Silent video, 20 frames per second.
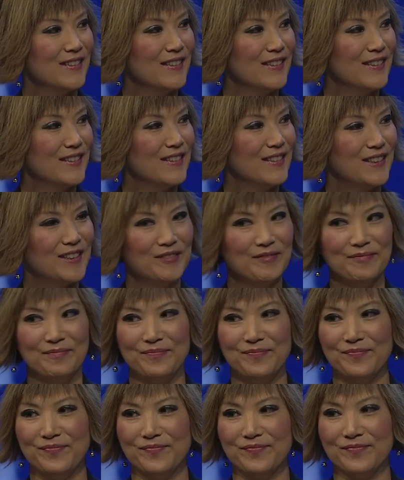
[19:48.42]
That's great.
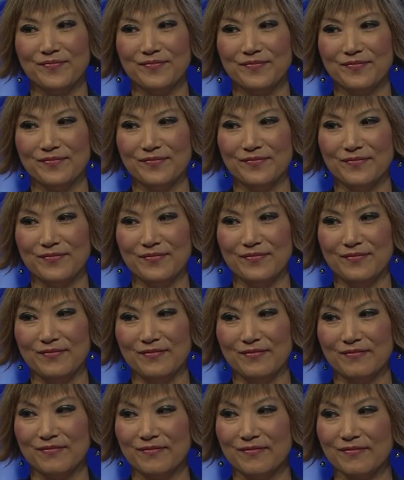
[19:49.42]
That's great.
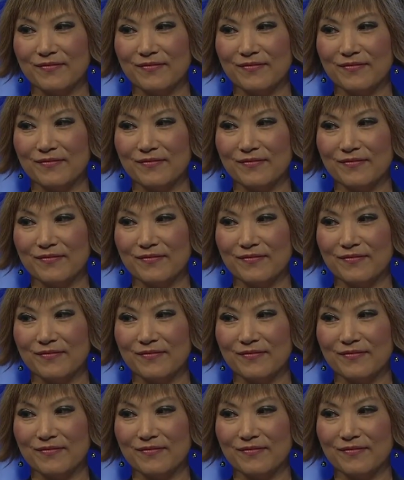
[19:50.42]
Well, it looks